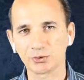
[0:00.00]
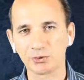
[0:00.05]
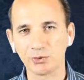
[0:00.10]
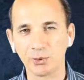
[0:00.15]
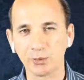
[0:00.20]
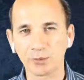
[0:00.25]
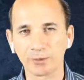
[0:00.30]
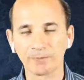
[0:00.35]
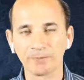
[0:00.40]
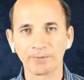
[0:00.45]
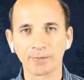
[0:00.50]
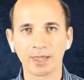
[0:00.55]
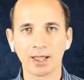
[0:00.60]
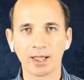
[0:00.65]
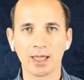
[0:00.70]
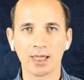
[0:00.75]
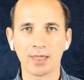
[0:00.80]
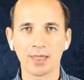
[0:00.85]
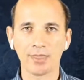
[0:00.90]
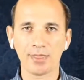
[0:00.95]
soup,
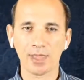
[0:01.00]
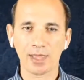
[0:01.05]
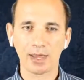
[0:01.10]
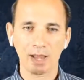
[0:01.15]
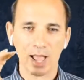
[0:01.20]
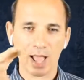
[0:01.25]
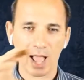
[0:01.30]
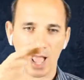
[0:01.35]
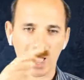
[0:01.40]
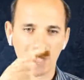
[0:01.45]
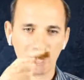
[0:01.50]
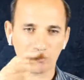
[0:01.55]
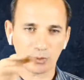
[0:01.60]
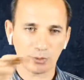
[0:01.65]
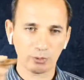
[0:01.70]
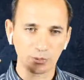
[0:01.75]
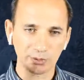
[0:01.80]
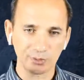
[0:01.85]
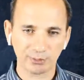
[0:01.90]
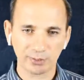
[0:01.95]
and then
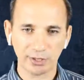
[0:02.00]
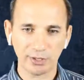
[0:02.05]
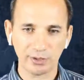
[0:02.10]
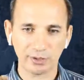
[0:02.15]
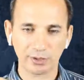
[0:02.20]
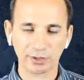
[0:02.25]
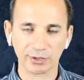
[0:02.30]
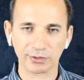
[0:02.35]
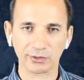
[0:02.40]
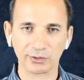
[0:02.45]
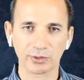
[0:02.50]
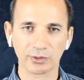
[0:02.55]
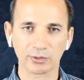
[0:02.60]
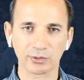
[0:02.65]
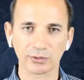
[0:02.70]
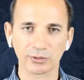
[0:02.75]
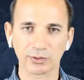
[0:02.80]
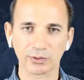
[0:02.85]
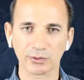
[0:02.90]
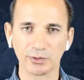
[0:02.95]
have those pillars
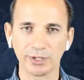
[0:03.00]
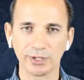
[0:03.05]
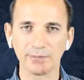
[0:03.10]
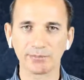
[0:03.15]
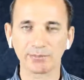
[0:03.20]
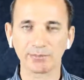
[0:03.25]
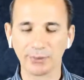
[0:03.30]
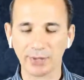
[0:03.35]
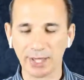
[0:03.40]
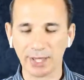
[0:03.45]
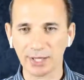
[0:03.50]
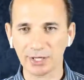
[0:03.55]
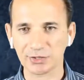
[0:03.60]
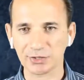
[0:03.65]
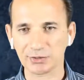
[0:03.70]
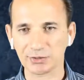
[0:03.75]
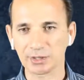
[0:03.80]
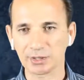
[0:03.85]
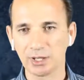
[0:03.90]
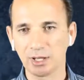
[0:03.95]
also in
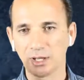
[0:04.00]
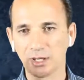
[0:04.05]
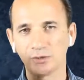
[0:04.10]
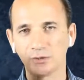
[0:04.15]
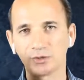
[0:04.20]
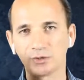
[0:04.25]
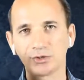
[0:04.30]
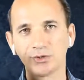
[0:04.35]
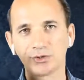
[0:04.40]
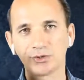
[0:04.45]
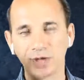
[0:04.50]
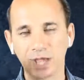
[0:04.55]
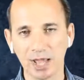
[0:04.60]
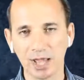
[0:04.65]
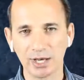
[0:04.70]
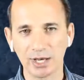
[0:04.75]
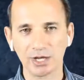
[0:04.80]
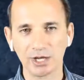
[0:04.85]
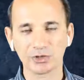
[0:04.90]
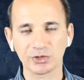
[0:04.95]
place, which is
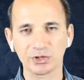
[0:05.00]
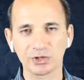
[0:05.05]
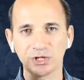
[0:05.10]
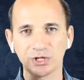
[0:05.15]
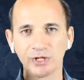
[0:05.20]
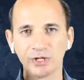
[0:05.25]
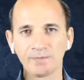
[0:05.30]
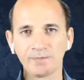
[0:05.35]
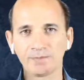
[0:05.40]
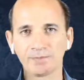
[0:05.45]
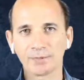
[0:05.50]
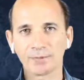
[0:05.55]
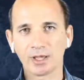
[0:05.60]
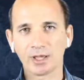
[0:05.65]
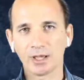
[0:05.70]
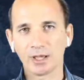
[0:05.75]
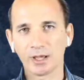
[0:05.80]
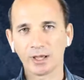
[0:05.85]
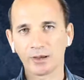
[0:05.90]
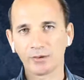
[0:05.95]
energy,
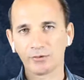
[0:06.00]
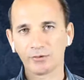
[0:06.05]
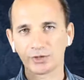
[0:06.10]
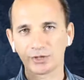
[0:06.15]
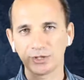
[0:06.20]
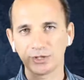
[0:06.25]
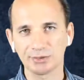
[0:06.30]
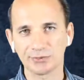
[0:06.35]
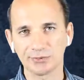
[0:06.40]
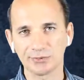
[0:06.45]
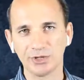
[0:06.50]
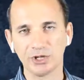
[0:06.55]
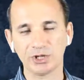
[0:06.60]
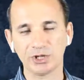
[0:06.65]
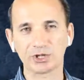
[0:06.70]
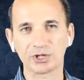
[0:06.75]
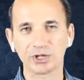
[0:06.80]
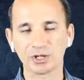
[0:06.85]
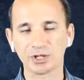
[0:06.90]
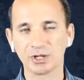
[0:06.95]
which is
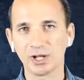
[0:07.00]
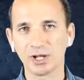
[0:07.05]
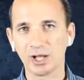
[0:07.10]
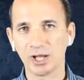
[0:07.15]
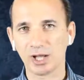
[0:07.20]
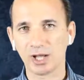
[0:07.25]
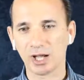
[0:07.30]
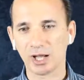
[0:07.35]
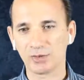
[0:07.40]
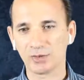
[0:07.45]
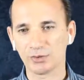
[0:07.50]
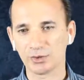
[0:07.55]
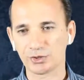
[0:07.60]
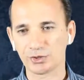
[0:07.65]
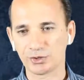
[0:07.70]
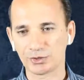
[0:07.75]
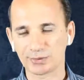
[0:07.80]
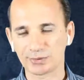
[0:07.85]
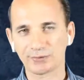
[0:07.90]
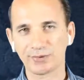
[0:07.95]
vision, and
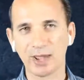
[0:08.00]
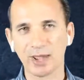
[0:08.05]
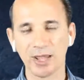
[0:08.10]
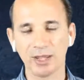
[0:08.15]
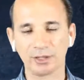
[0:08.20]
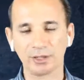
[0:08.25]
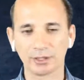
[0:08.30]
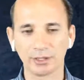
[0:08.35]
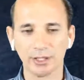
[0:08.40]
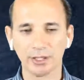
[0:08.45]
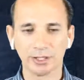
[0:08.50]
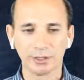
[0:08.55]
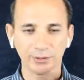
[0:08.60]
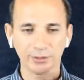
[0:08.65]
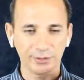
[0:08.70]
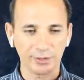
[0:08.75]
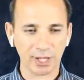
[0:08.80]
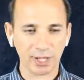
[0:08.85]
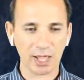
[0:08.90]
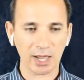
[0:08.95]
which is faith,
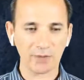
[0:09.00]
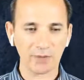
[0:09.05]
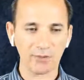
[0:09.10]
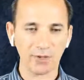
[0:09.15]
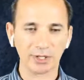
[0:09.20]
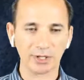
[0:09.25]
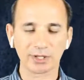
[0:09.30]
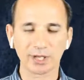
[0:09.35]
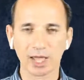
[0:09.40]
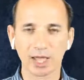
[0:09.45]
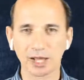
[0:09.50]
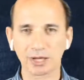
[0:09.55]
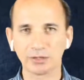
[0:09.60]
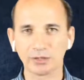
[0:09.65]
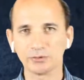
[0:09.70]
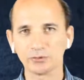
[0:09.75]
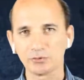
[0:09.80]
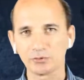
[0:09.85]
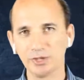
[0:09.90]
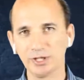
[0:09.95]
then we
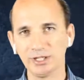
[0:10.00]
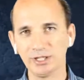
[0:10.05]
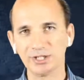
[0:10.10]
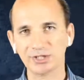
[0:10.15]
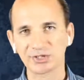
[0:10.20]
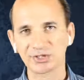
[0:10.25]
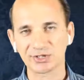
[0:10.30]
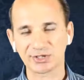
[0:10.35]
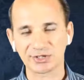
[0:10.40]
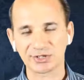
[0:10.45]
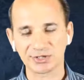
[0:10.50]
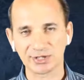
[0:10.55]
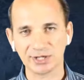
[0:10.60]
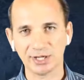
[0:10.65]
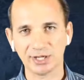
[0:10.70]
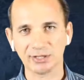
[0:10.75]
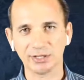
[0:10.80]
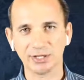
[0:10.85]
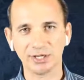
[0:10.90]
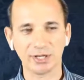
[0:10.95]
can really
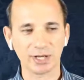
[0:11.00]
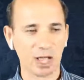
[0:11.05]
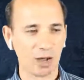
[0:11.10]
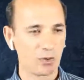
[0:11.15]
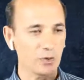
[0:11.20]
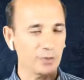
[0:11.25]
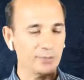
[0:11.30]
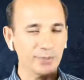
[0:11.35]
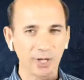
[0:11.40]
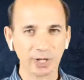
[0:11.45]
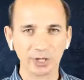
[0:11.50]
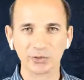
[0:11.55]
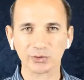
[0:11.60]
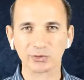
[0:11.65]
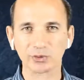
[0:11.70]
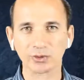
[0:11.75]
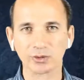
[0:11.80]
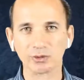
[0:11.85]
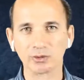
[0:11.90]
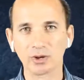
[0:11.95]
succeed in our
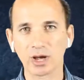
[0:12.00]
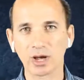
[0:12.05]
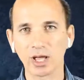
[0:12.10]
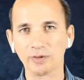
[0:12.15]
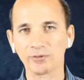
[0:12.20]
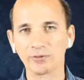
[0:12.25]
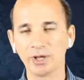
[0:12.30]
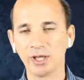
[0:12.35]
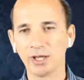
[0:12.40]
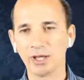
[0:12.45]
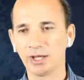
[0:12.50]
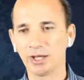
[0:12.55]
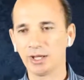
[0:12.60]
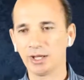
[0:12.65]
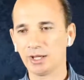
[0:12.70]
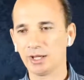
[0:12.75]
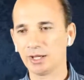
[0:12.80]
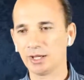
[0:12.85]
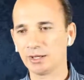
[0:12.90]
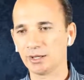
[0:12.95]
personal life,
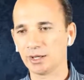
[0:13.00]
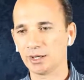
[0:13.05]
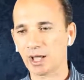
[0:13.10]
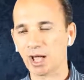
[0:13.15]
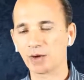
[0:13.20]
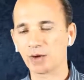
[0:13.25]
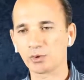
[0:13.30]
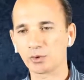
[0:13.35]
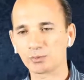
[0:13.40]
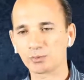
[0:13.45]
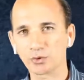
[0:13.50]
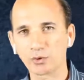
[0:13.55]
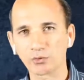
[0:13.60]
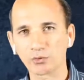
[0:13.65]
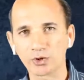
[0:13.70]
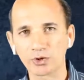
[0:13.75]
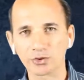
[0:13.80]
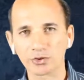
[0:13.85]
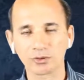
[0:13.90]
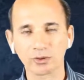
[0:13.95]
in our
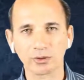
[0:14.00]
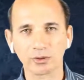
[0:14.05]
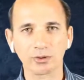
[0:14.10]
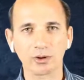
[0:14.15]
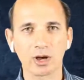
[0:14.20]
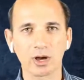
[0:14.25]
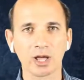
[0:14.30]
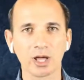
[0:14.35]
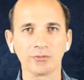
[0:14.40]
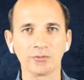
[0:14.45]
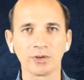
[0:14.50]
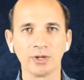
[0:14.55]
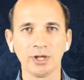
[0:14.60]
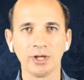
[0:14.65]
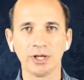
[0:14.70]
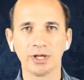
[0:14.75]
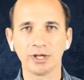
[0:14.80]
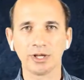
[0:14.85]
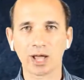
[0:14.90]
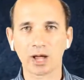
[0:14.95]
professional life,
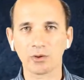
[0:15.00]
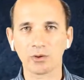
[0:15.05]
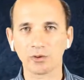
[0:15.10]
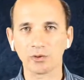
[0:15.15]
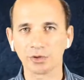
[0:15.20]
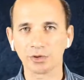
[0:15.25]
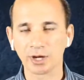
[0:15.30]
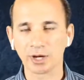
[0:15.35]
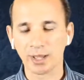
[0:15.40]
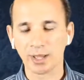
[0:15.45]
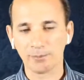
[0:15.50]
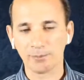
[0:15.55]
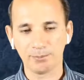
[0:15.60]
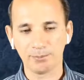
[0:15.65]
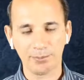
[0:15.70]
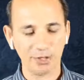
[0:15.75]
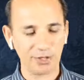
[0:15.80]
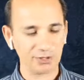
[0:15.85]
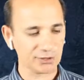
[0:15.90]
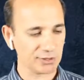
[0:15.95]
in our
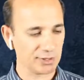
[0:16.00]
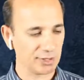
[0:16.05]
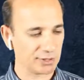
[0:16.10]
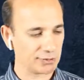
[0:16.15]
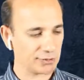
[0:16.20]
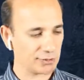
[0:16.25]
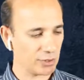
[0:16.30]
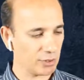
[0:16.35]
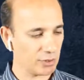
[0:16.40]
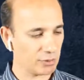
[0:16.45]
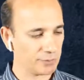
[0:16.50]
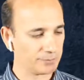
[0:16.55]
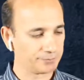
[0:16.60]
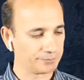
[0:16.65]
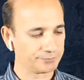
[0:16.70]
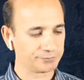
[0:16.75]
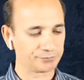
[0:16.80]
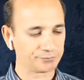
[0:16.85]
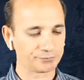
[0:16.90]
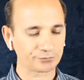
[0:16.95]
business. So
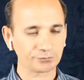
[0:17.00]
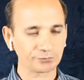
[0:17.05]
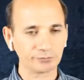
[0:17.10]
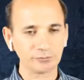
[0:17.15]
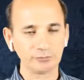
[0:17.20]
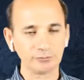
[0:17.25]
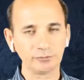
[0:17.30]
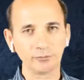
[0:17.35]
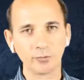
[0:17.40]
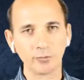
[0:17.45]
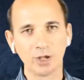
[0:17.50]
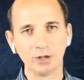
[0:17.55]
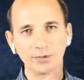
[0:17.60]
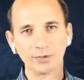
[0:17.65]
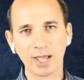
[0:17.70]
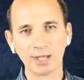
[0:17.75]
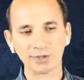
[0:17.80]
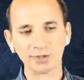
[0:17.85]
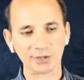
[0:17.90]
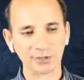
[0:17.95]

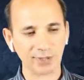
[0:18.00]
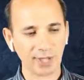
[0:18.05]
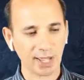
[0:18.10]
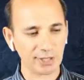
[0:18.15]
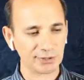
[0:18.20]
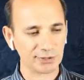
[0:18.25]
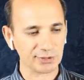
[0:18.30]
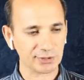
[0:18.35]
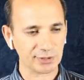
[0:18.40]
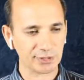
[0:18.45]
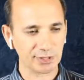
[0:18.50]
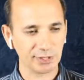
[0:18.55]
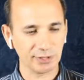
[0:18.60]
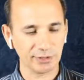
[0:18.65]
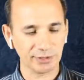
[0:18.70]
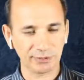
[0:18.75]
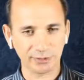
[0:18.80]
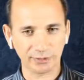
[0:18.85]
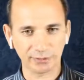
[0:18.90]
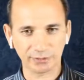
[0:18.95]
that's
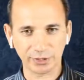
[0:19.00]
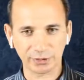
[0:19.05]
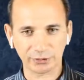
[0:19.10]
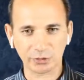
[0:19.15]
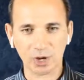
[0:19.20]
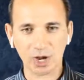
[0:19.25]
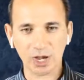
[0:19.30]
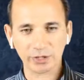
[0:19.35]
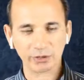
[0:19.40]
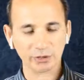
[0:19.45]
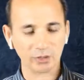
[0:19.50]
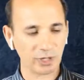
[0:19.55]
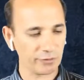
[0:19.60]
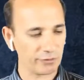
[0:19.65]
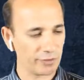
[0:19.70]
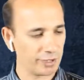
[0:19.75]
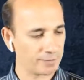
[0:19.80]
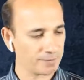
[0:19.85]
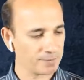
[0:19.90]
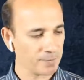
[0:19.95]
the title
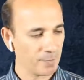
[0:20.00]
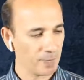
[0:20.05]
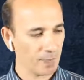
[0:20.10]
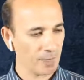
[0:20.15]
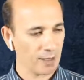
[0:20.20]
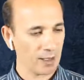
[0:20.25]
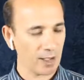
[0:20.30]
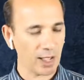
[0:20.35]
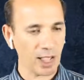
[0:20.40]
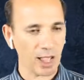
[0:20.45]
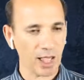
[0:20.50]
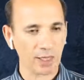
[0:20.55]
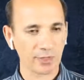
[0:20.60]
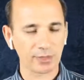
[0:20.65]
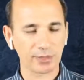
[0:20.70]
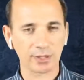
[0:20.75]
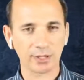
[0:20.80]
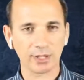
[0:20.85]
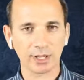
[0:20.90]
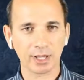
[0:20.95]
of it.
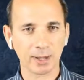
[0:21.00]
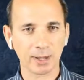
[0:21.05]
And